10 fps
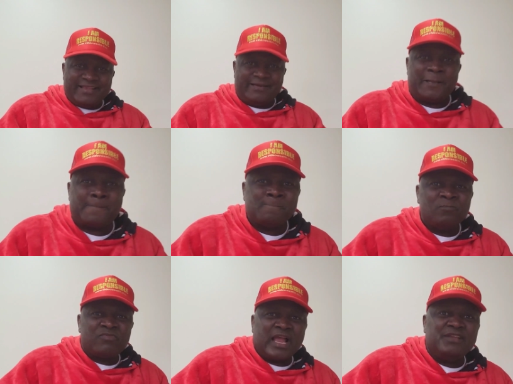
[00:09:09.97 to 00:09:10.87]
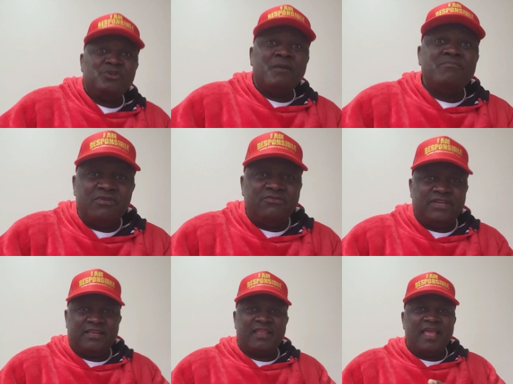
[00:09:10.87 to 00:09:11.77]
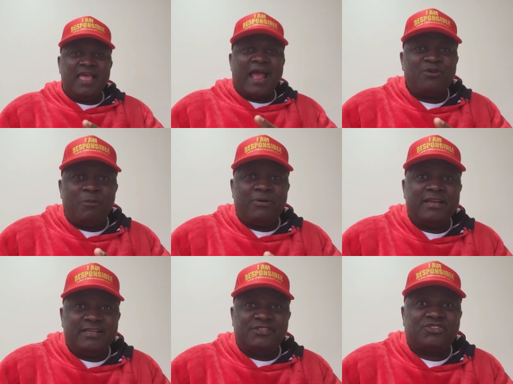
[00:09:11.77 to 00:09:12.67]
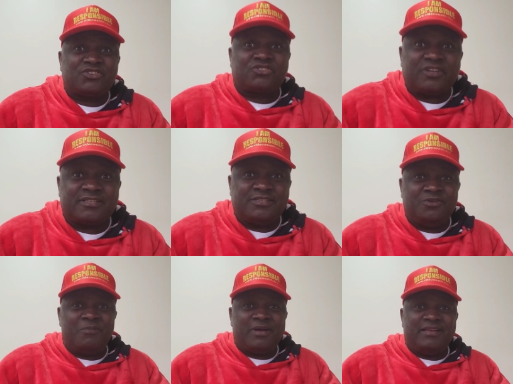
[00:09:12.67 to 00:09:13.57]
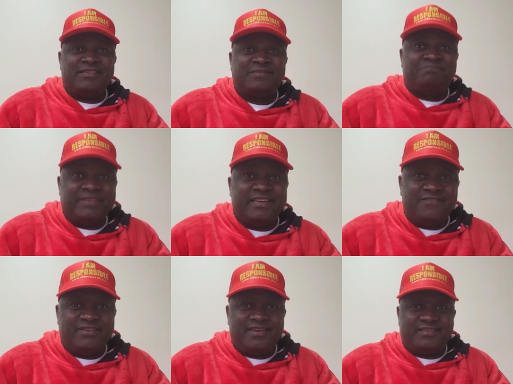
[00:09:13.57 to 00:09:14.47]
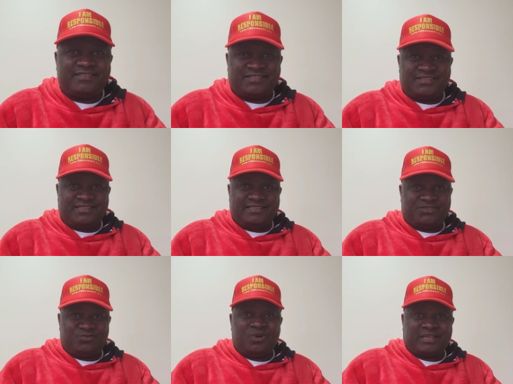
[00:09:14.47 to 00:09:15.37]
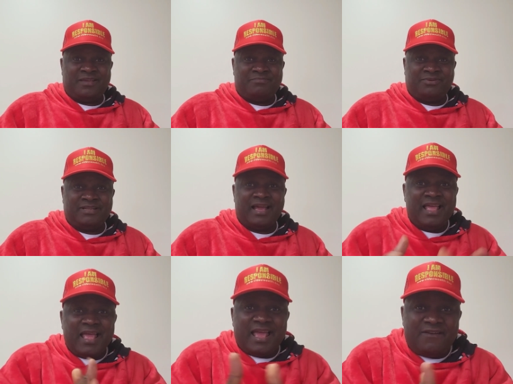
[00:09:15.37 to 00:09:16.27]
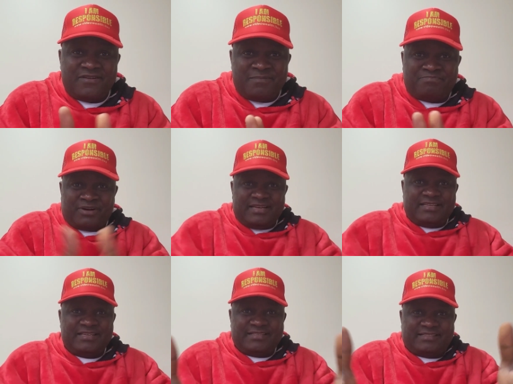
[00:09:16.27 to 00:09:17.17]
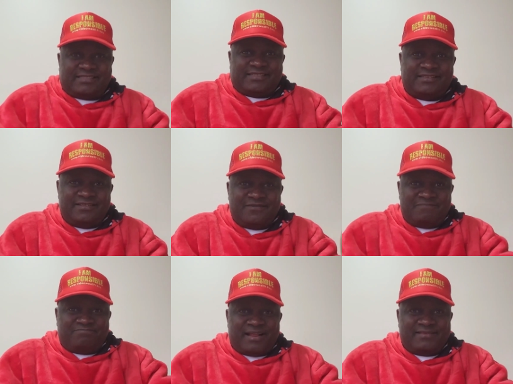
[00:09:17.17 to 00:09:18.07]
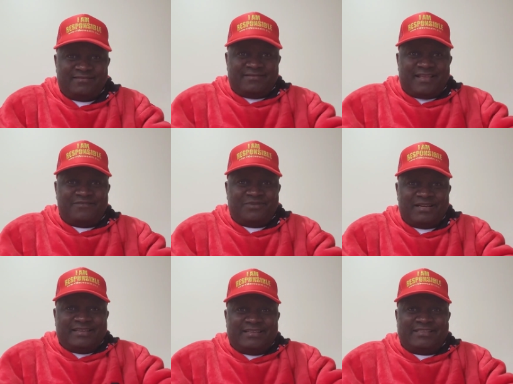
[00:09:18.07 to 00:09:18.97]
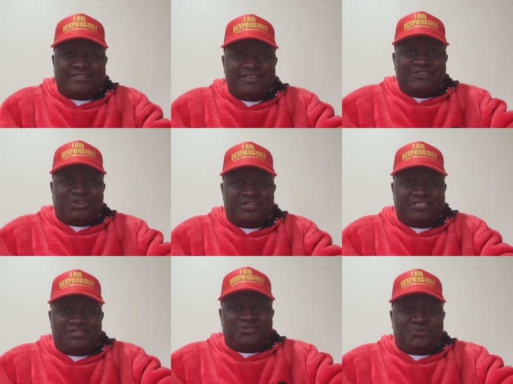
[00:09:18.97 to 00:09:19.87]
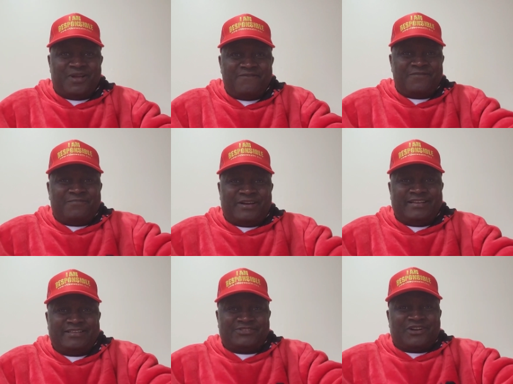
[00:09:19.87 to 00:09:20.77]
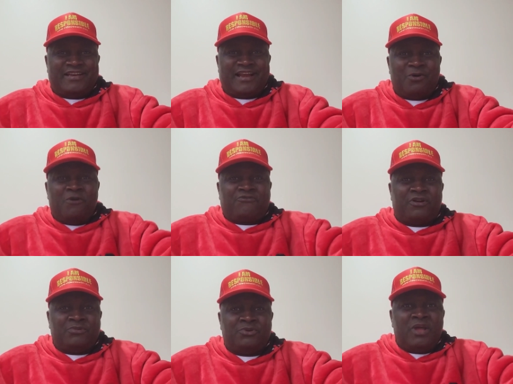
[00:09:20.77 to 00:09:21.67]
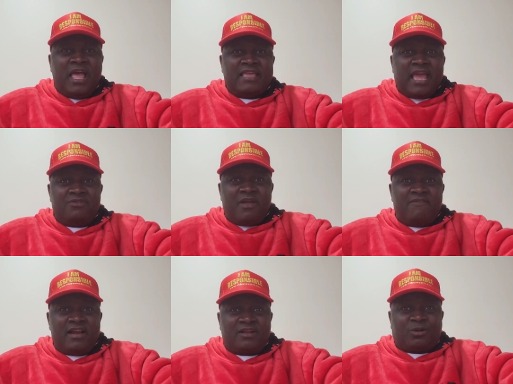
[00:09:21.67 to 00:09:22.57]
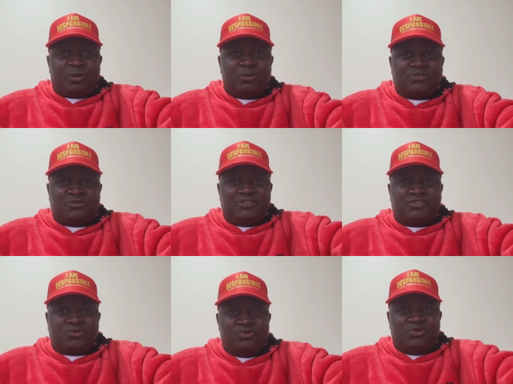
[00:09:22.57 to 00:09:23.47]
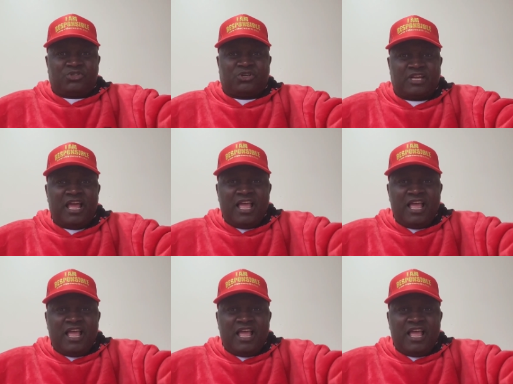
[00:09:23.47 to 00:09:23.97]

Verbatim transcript: it and you are moving, and nobody is trusting, nobody is believing it's it's workable. Everybody, it's you know, everybody is dodging you. Everybody is running away from you. Yeah, you are very close to the solution.